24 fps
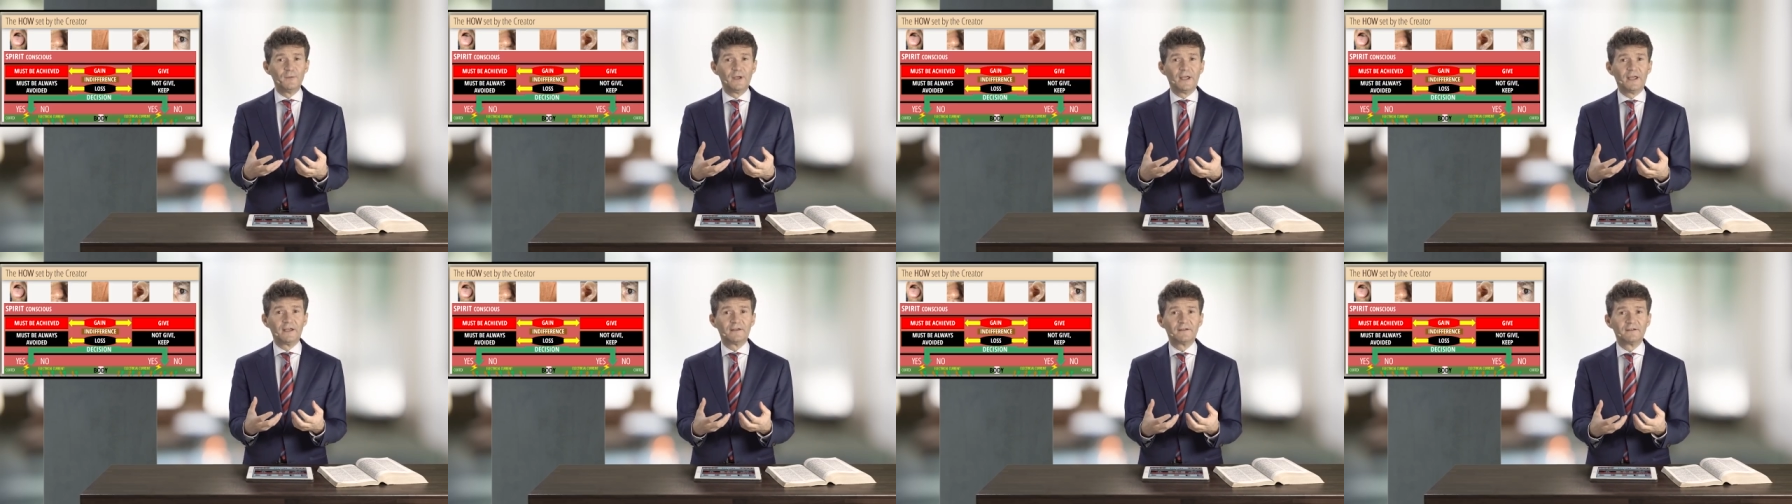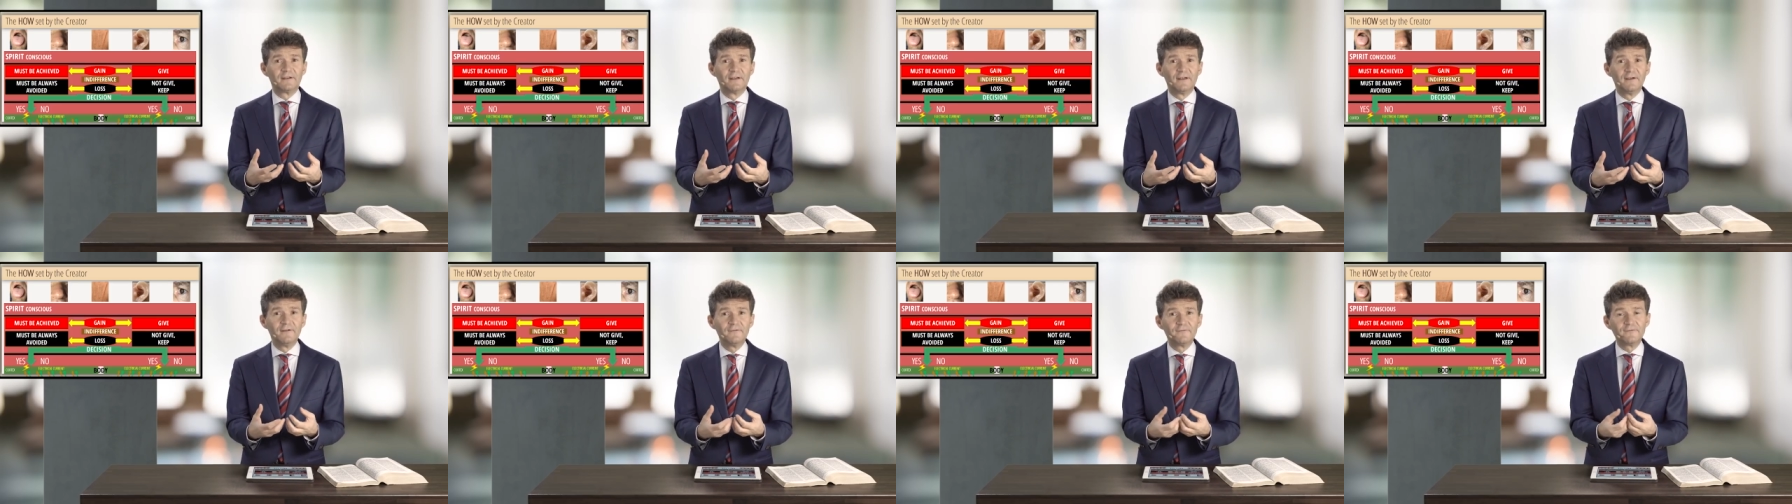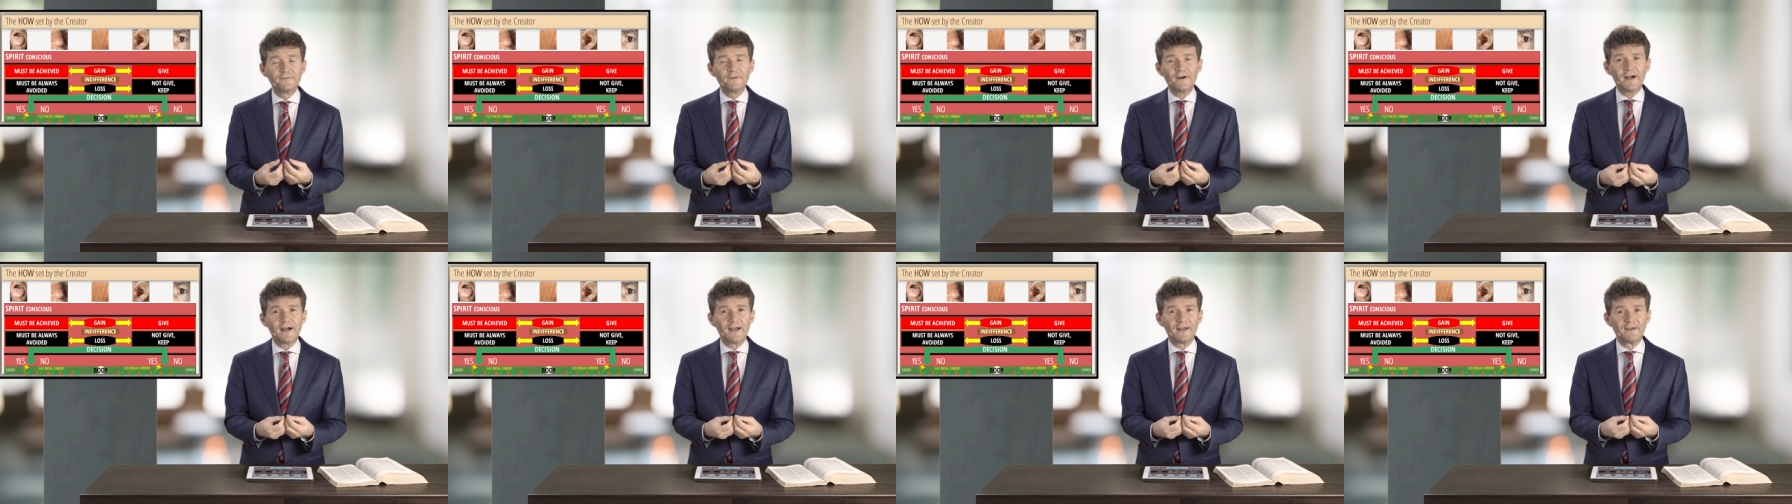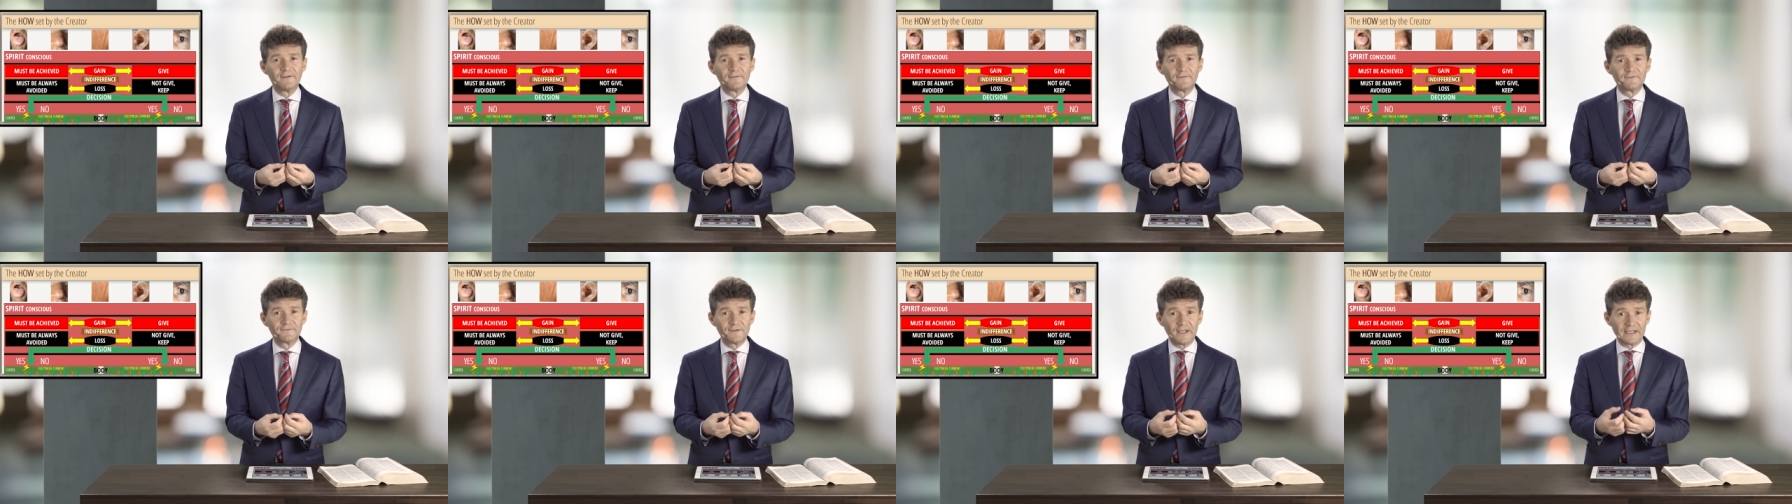made
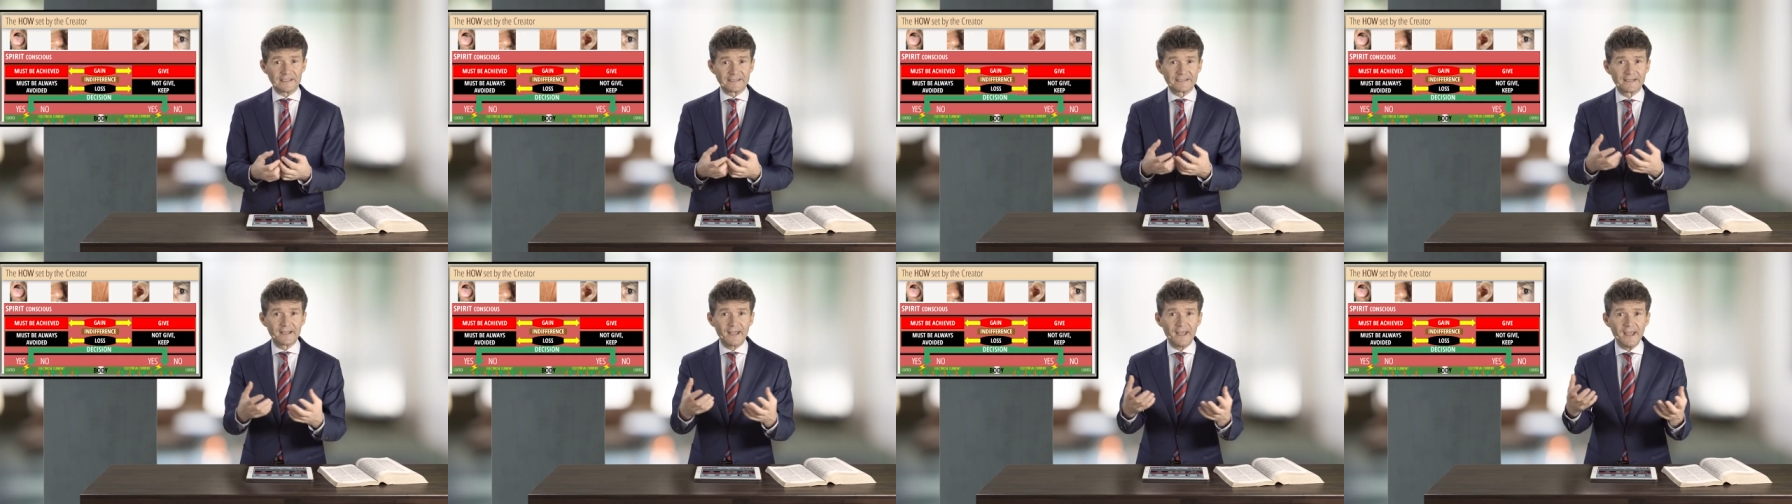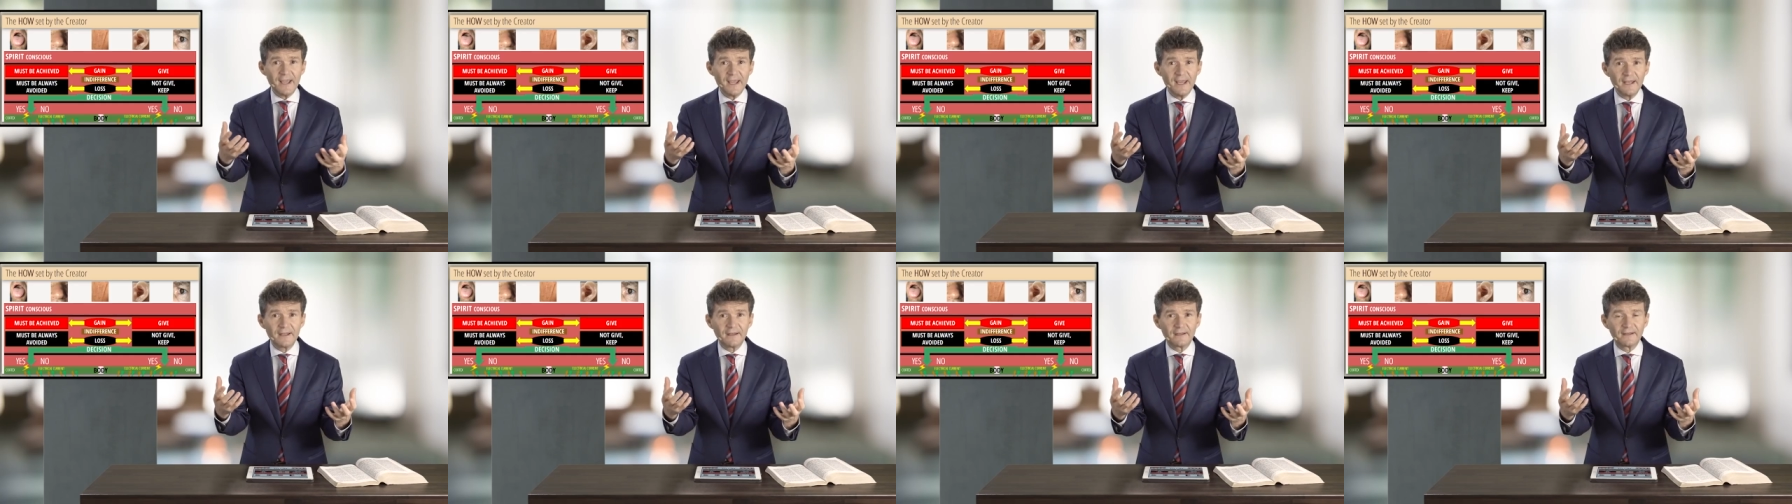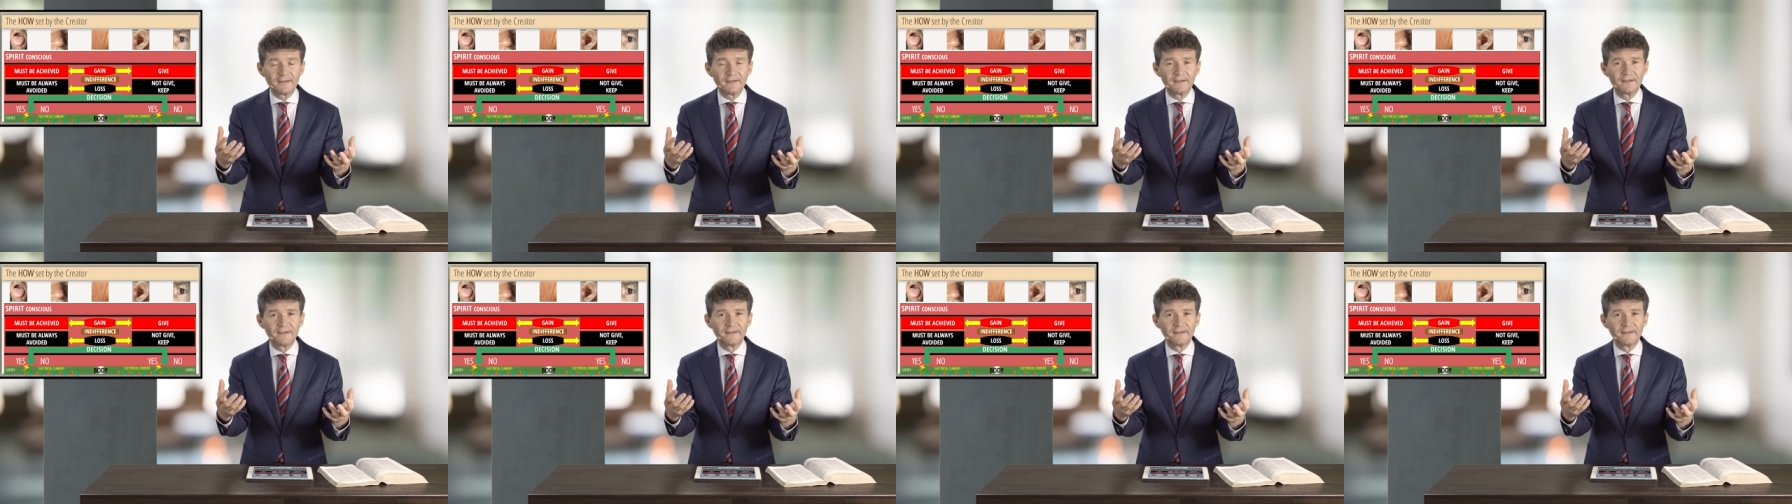five. That's gain.